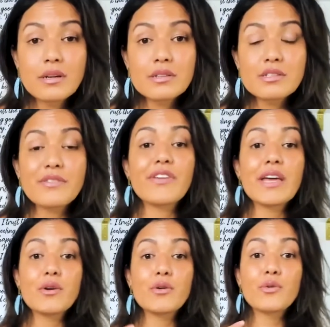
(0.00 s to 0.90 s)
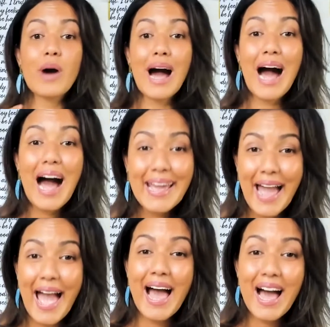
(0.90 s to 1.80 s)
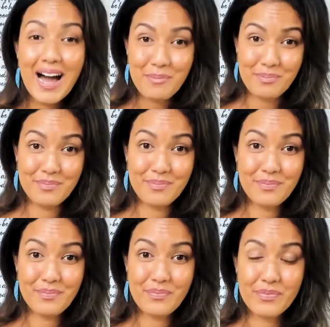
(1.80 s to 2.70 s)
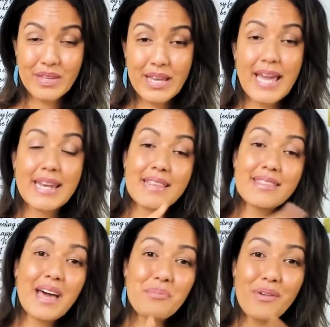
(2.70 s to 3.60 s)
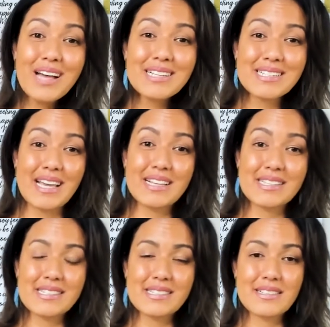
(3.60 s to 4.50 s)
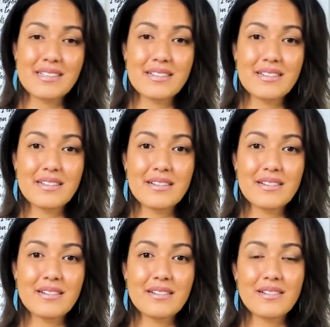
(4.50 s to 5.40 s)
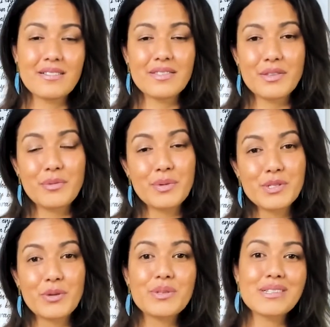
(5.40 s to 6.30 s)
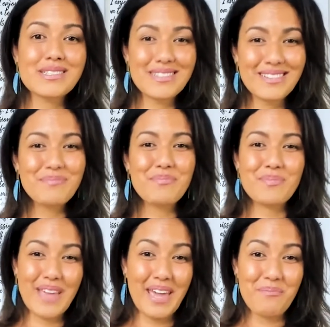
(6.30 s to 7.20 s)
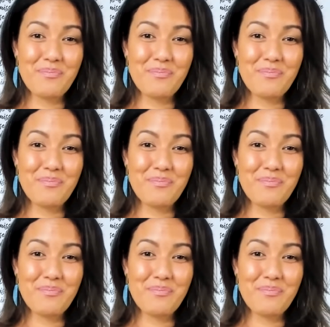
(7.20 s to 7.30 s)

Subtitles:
to fit who I am. And in that process, the results came.